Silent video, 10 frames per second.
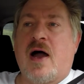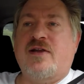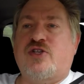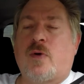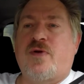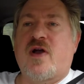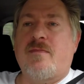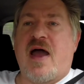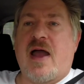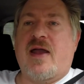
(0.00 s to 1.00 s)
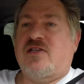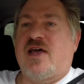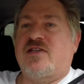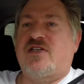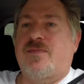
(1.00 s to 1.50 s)
I just hope you come back. It's
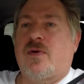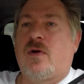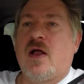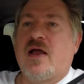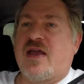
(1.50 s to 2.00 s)
that simple.